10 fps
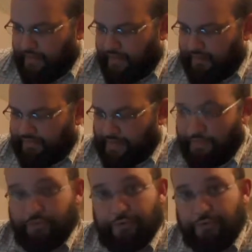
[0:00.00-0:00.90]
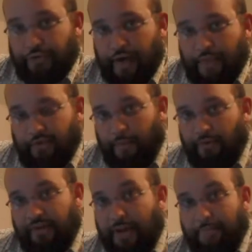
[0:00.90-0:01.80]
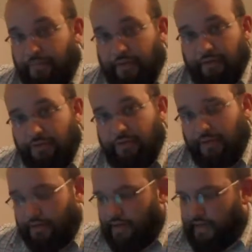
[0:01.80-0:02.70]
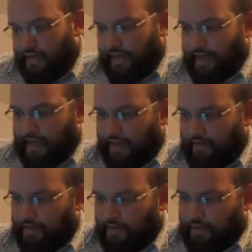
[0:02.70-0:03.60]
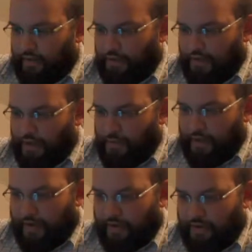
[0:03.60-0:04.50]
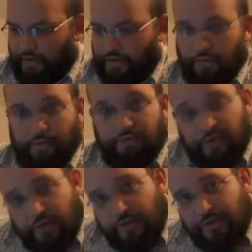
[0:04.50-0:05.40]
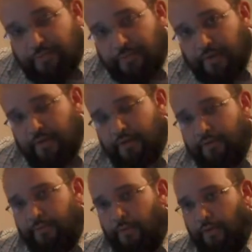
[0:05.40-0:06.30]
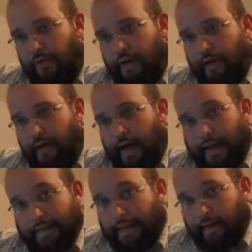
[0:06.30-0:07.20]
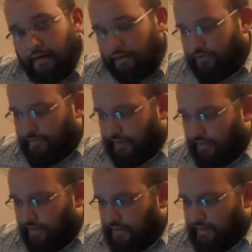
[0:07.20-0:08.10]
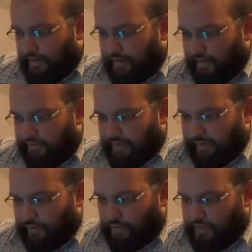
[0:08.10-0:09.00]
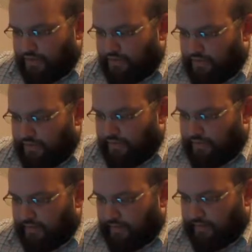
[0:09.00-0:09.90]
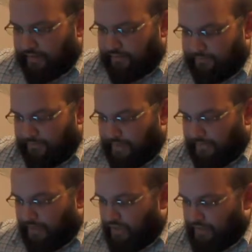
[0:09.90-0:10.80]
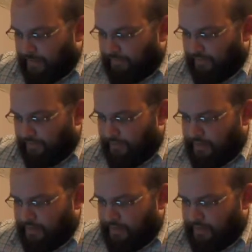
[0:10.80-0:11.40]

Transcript: it's got this little screen. It's almost like a pre-screen, and you can go in and you can do a search for online articles about it. It's got like a little question, like FAQ type stuff,